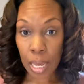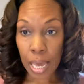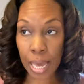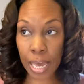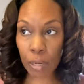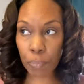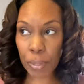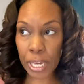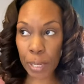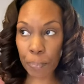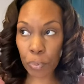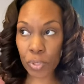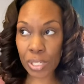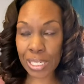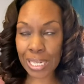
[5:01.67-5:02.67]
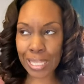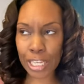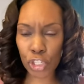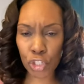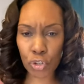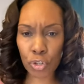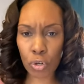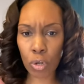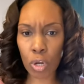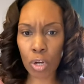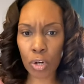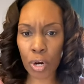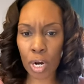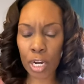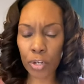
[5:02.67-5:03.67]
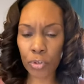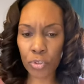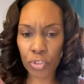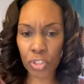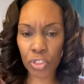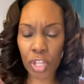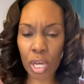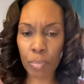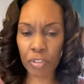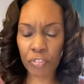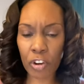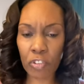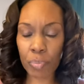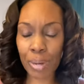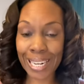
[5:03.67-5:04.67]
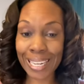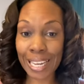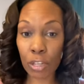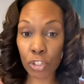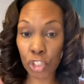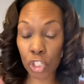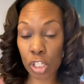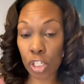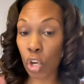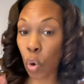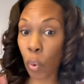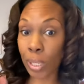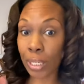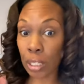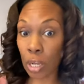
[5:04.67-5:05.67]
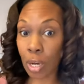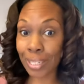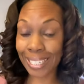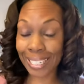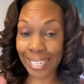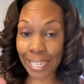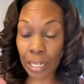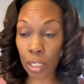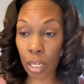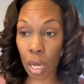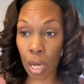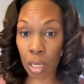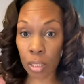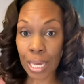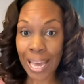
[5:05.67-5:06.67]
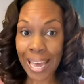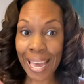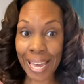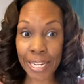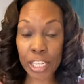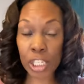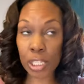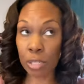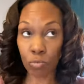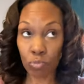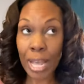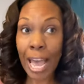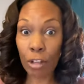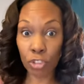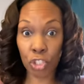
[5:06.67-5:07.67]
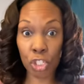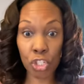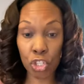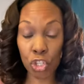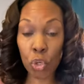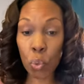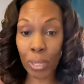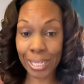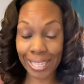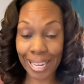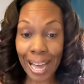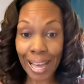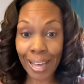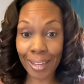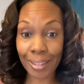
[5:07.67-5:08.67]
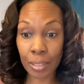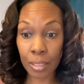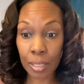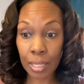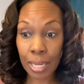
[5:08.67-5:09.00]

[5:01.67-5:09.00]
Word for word: And people see that you're no longer under the thumb of everybody else just going along to get along. And it's now just you and God.